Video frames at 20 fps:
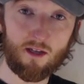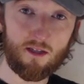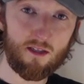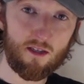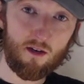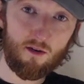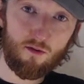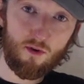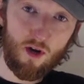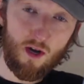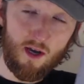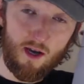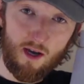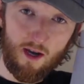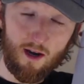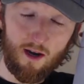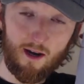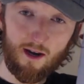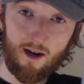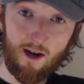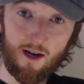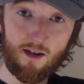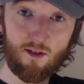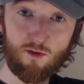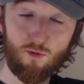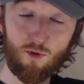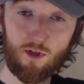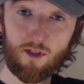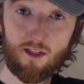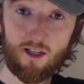So I
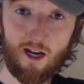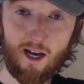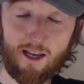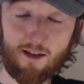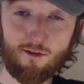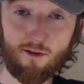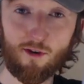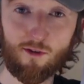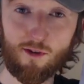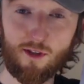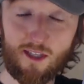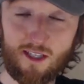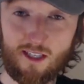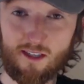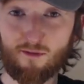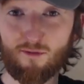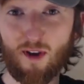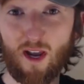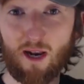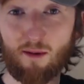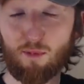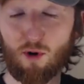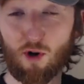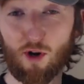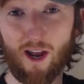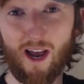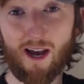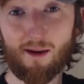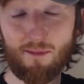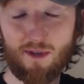just wanted to let you know that this is available
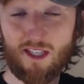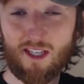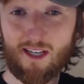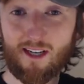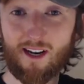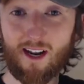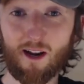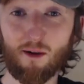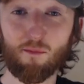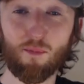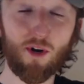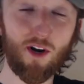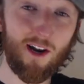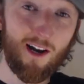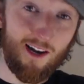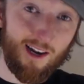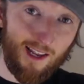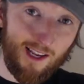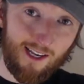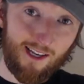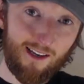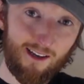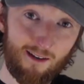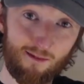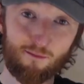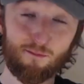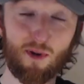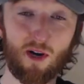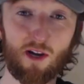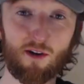on Amazon. I'll put a
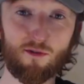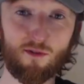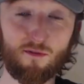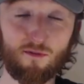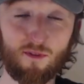link below